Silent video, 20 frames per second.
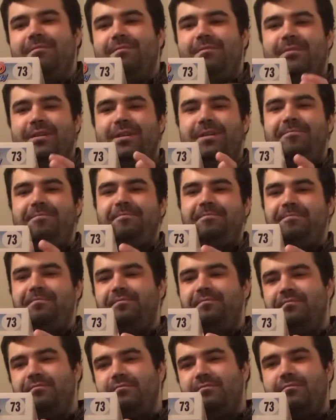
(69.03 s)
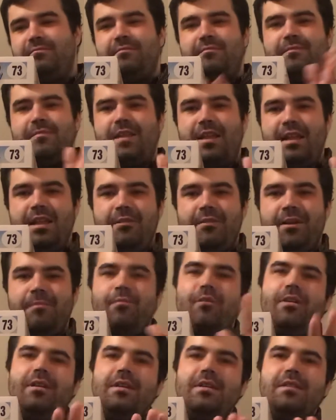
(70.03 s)
But anyway,
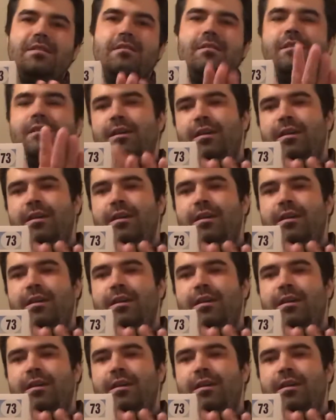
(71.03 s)
point is,